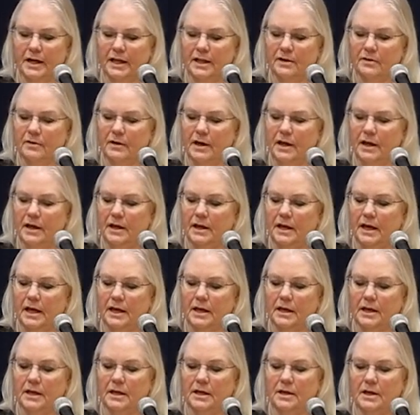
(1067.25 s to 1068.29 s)
It's it,
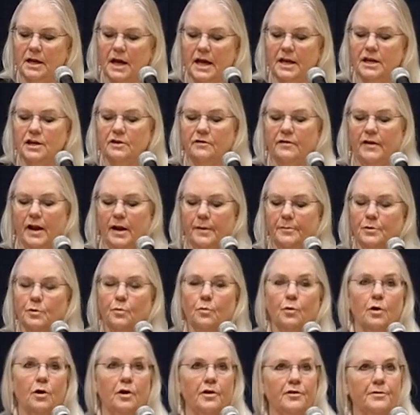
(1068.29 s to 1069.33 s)
and in undeveloped
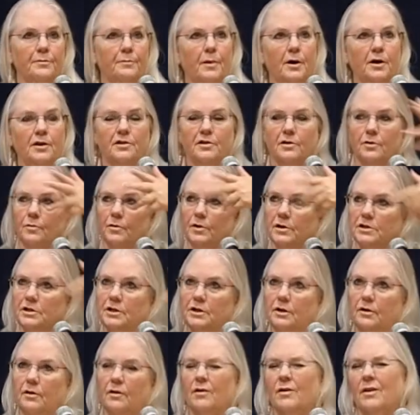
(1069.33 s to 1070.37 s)
worlds, parts of the world,
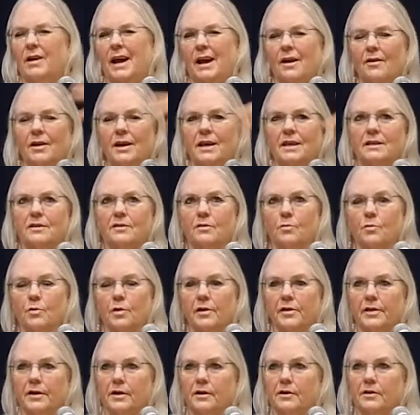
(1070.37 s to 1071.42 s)
you know, or areas of the
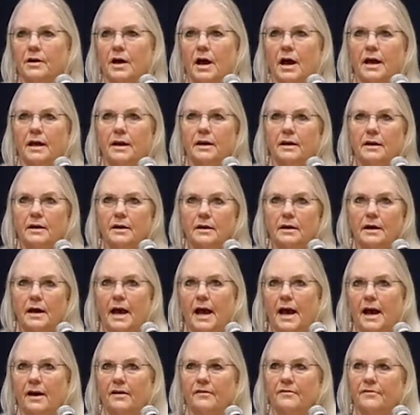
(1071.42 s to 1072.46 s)
world that are not
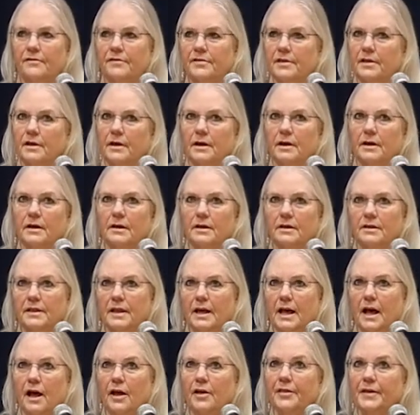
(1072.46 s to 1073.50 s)
have the
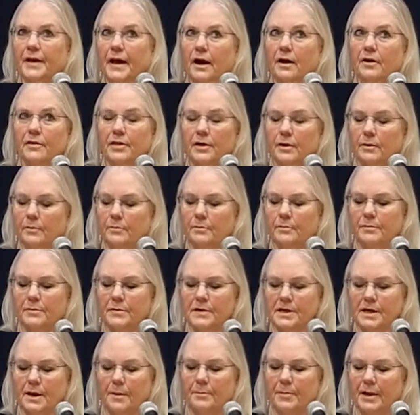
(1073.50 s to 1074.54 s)
the health care that
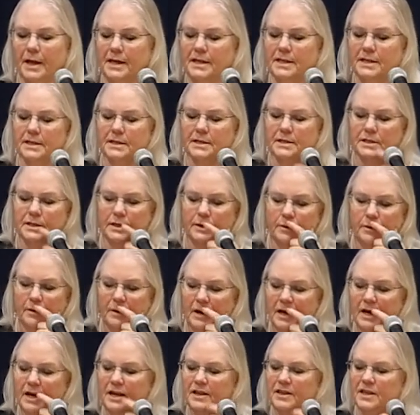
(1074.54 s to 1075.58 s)
some places do.
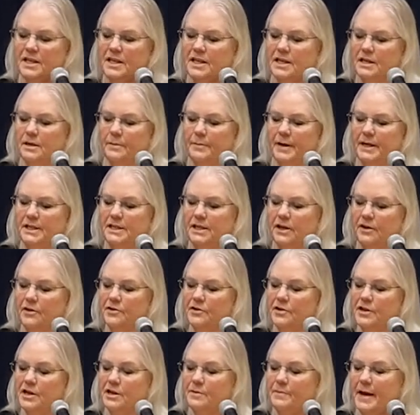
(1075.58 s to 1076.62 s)
This is a big deal.
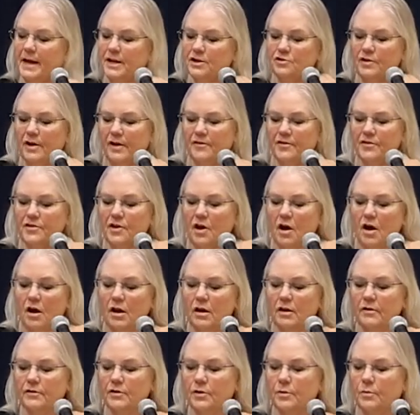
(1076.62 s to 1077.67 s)
So this man travels
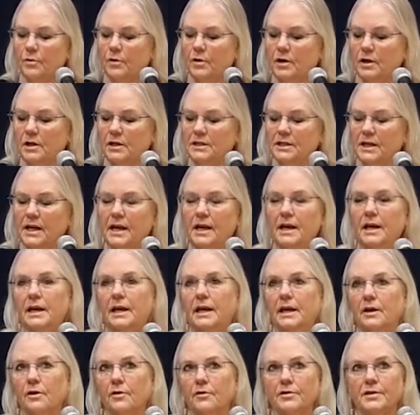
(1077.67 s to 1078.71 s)
all over the world.
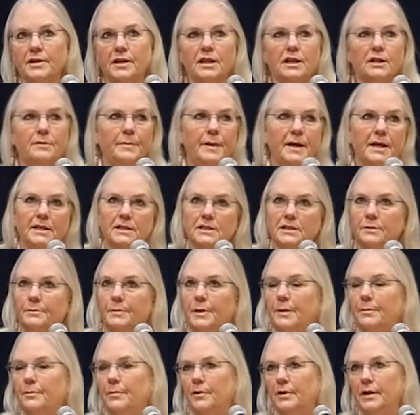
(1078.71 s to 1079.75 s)
He goes and he speaks to
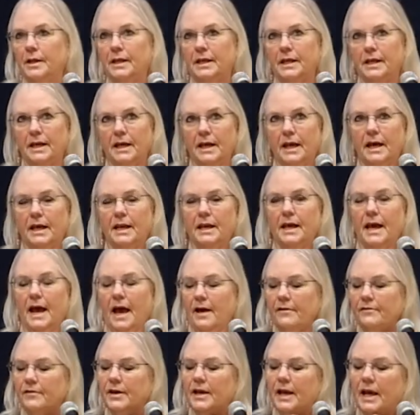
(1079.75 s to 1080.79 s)
people and he and he
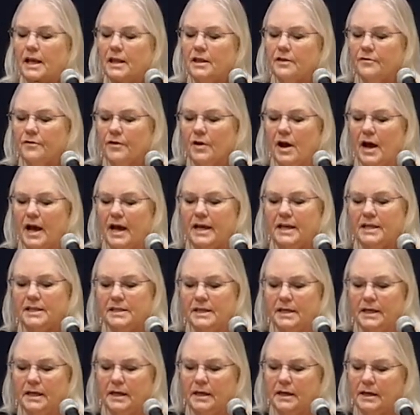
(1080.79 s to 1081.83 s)
advocates for
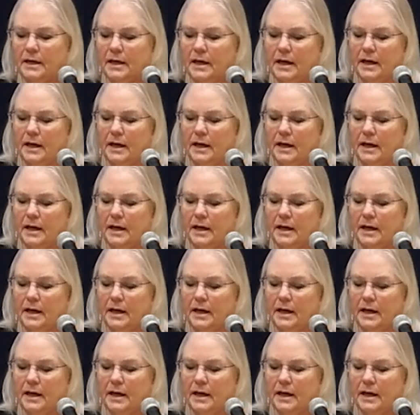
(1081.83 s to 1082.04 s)
iodine.